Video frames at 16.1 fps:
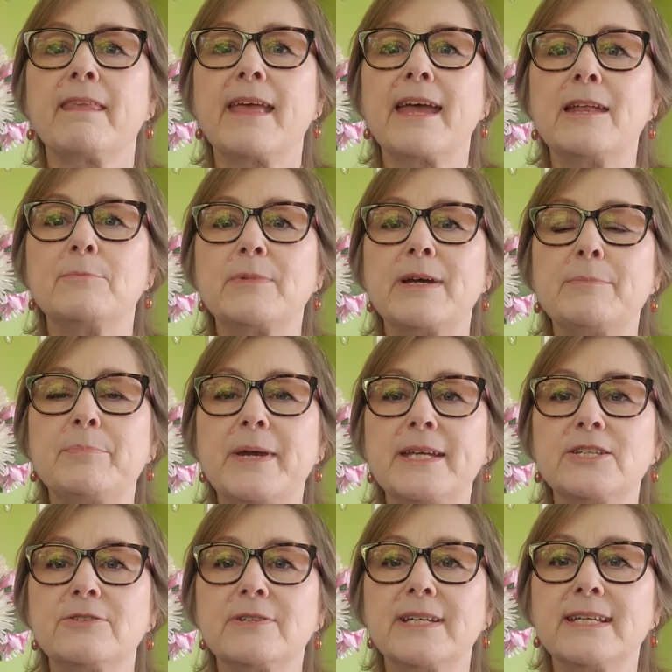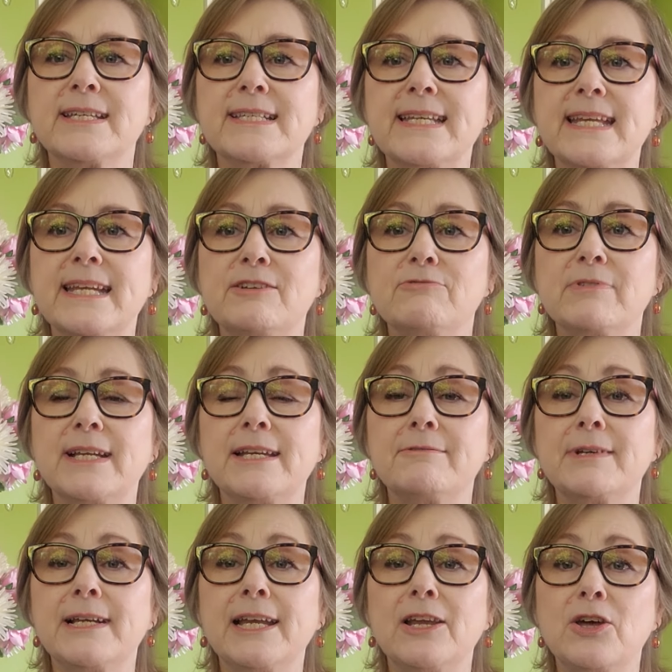And my battery is getting really,
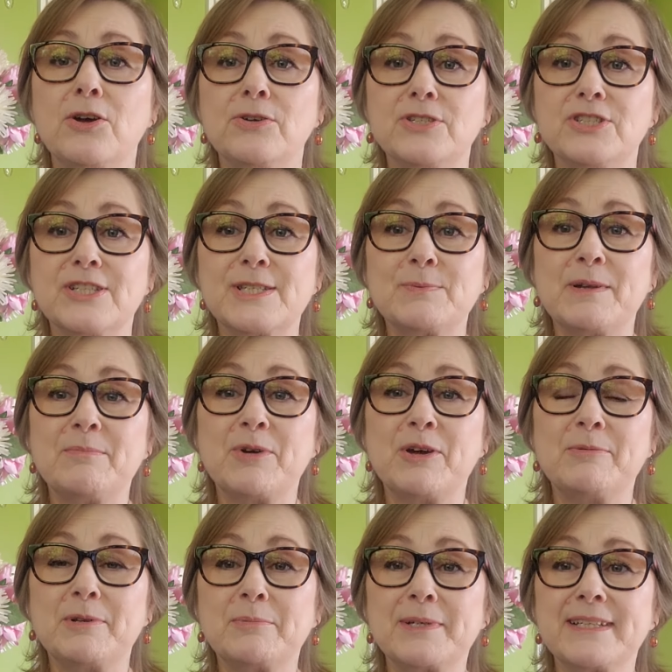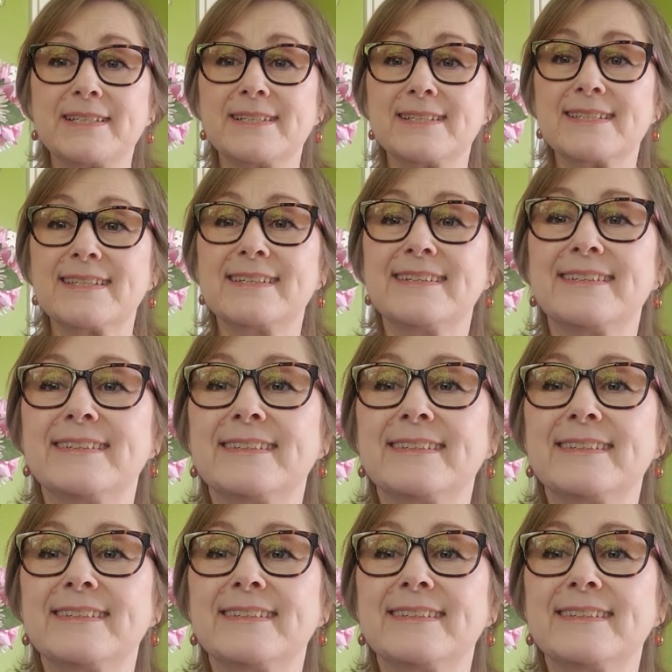really low. Just one moment, please.